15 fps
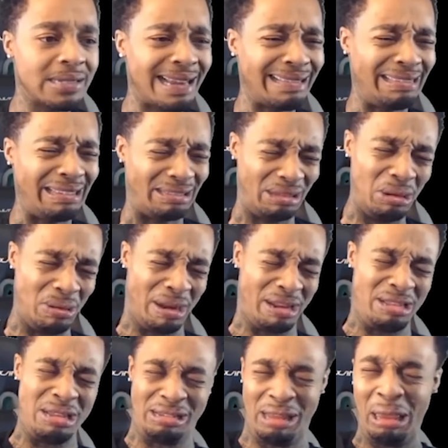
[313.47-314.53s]
like this. Oh,
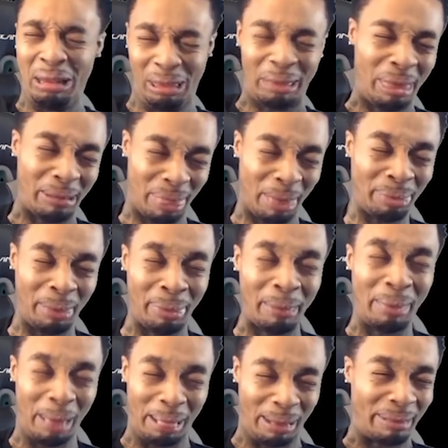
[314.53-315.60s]
I do see the I
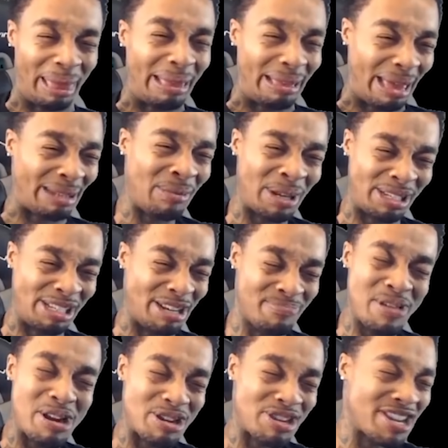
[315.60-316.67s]
don't want to see
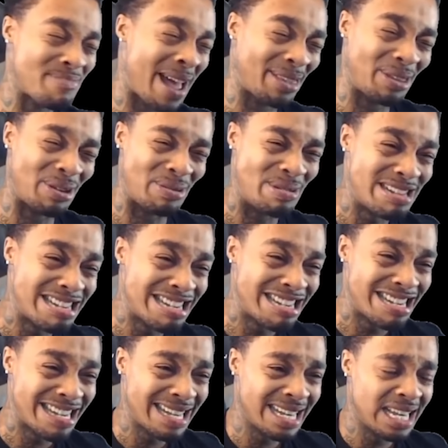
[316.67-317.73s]
the bleeders come out, though.
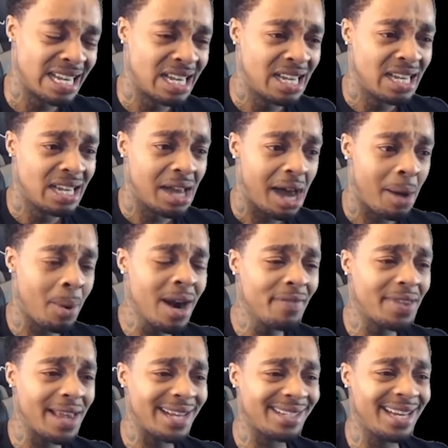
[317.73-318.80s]
I
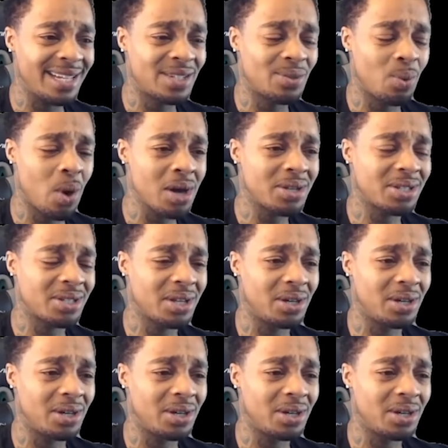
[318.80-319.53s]
wonder if that just works, though.